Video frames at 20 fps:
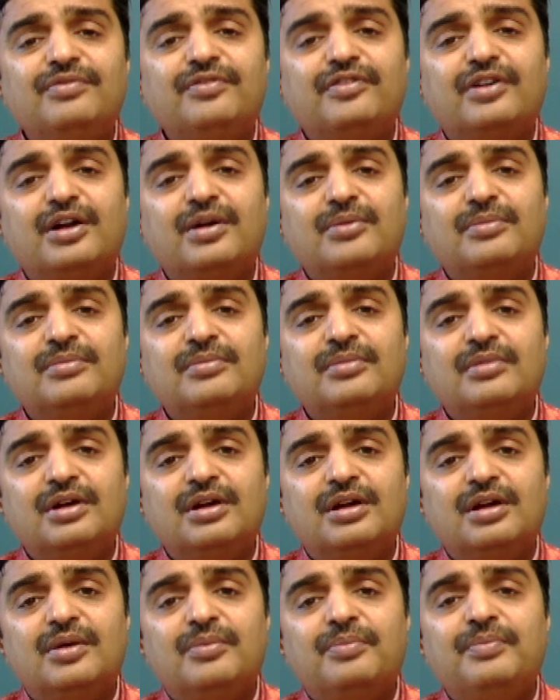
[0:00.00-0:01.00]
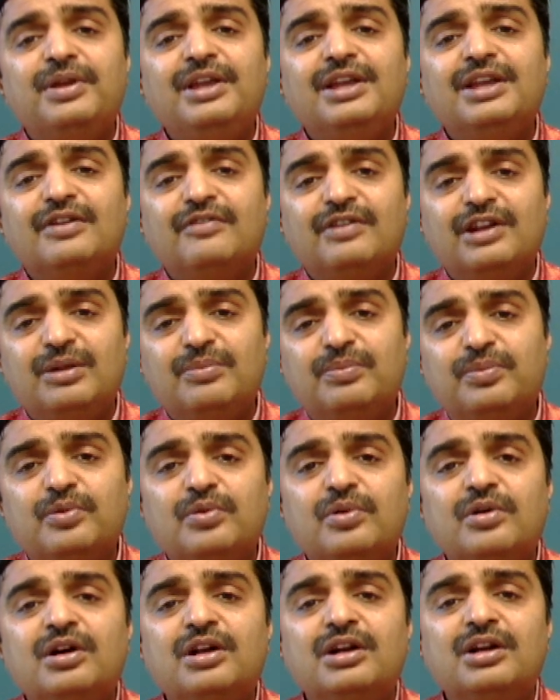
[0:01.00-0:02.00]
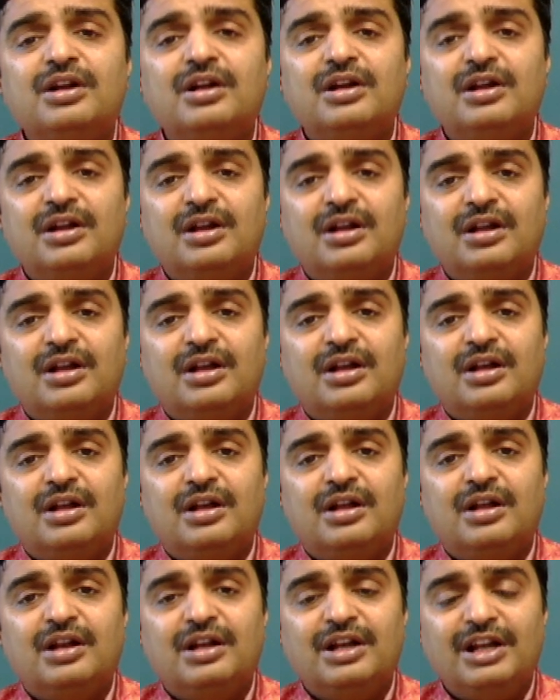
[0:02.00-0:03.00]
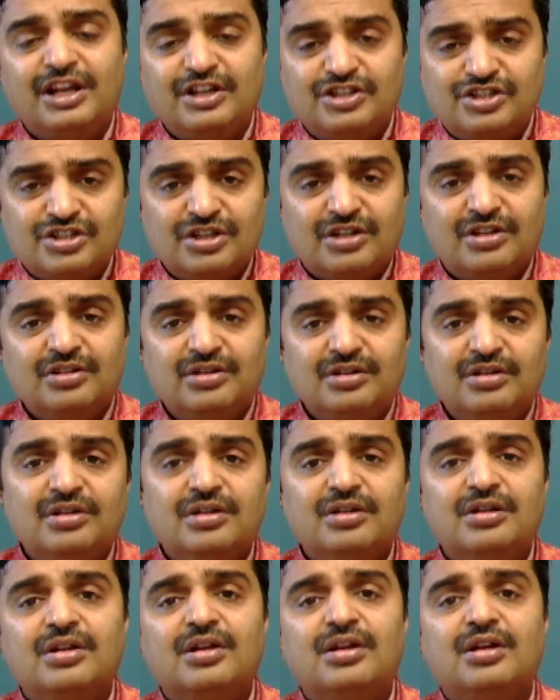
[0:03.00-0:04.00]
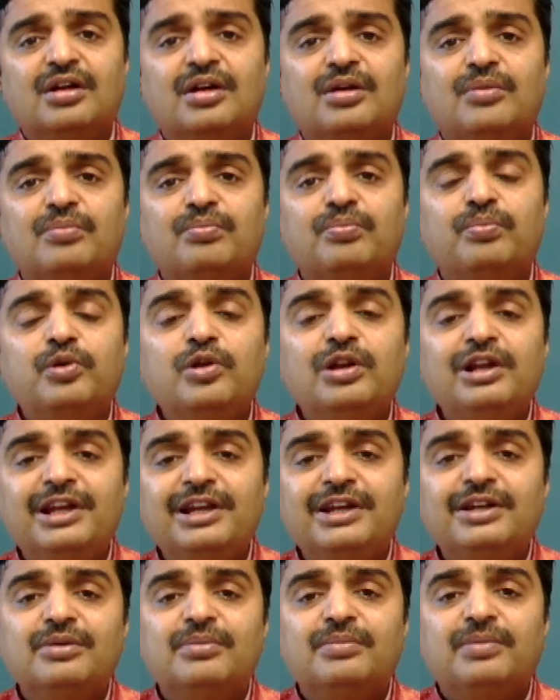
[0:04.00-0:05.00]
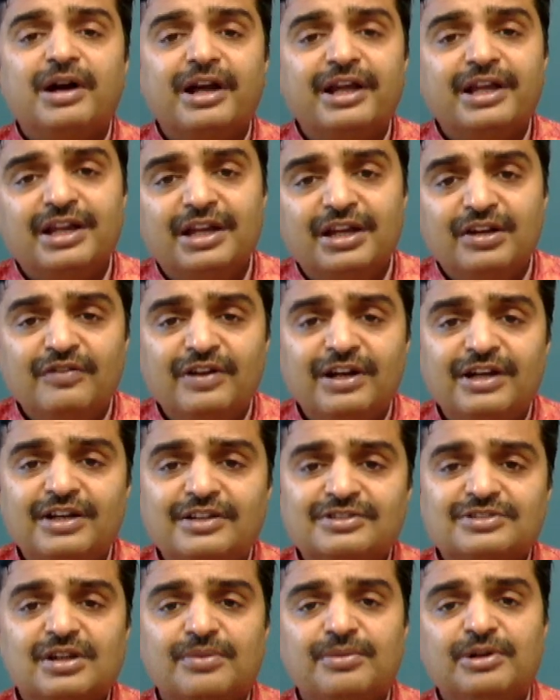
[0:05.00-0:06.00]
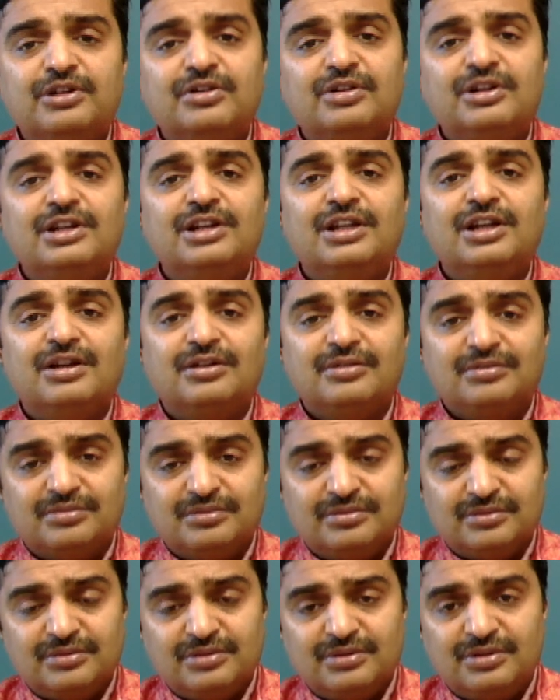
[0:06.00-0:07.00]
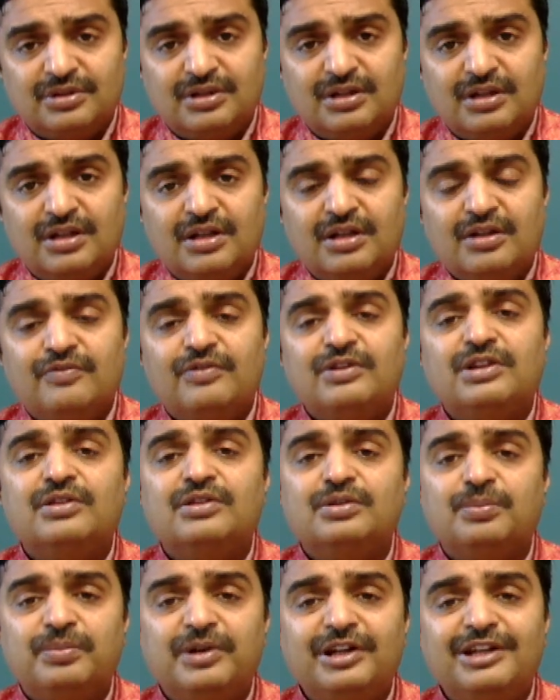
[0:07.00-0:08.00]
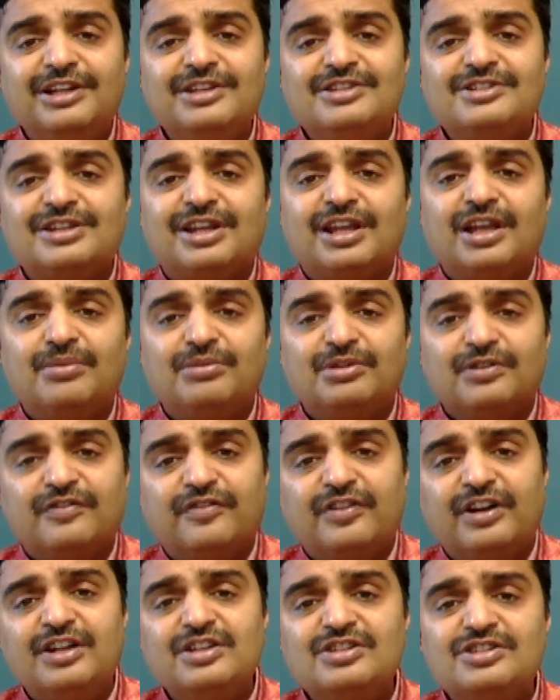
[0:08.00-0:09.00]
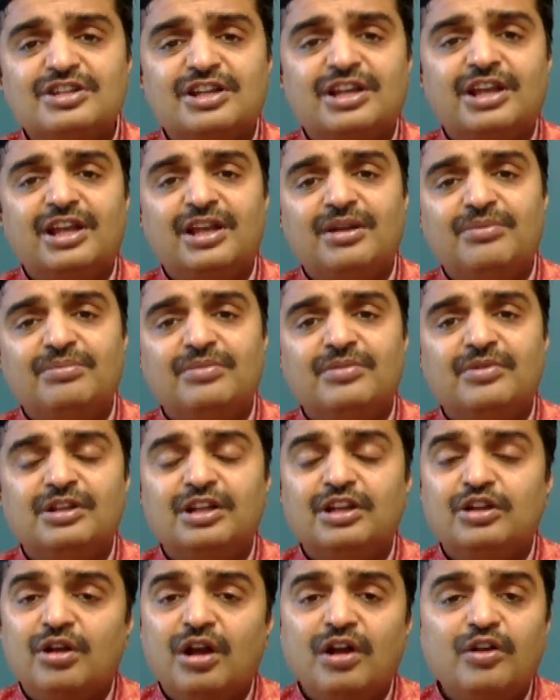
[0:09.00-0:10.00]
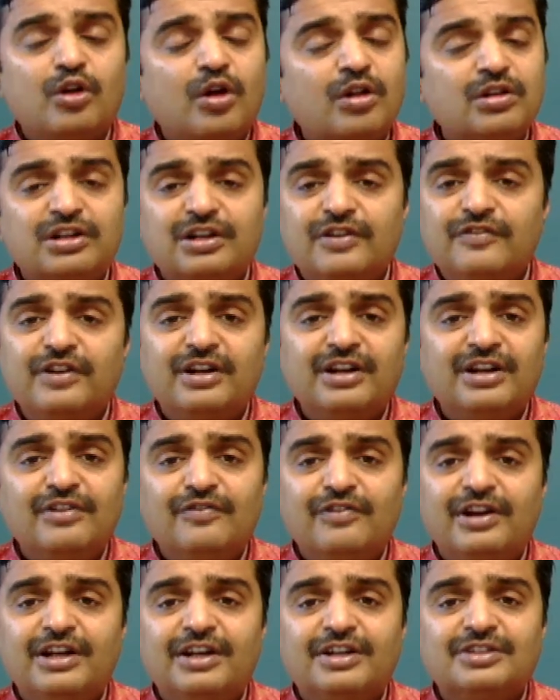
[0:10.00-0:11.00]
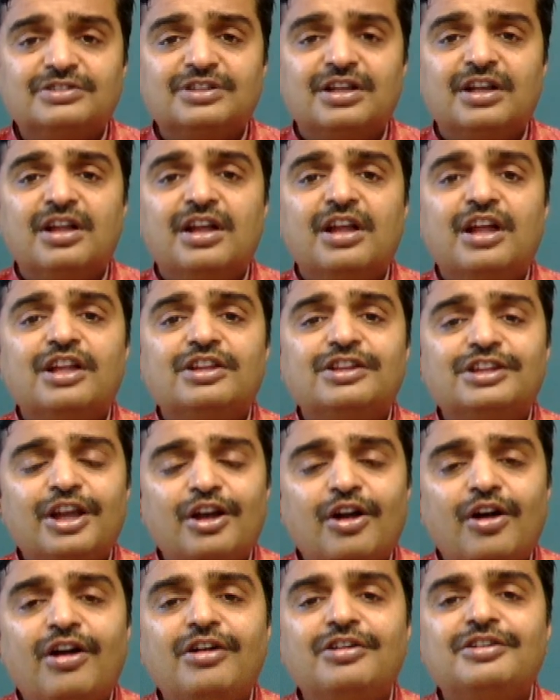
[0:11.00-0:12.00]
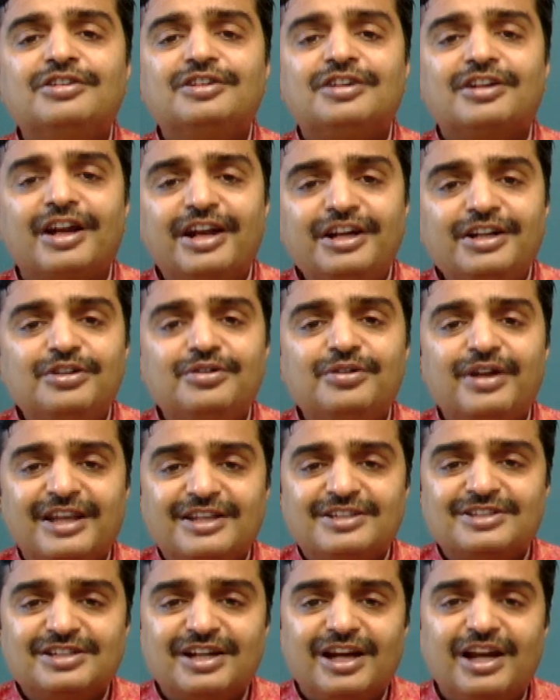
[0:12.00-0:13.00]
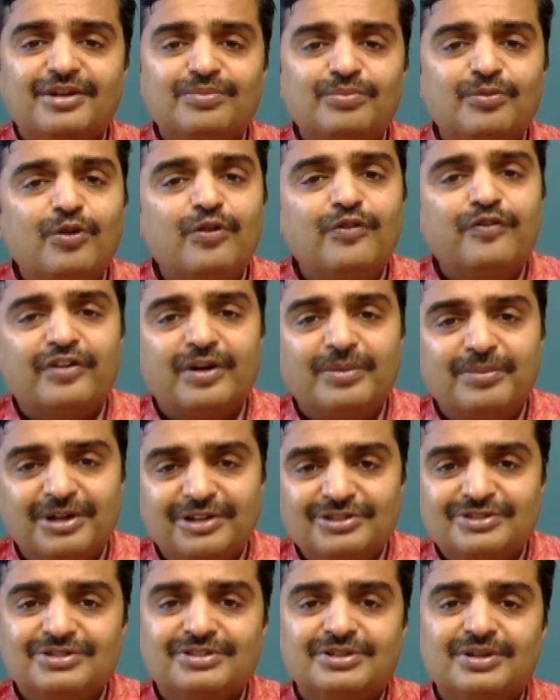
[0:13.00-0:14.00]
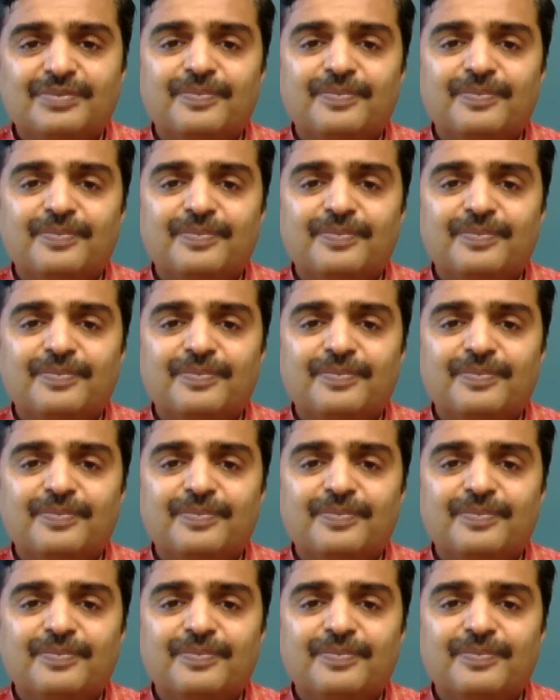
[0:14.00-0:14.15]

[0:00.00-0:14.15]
from being a very poor nation, bullied by invaders coming to India. When the British came, the French came, then you have all the different invaders. They all tried to extract more from us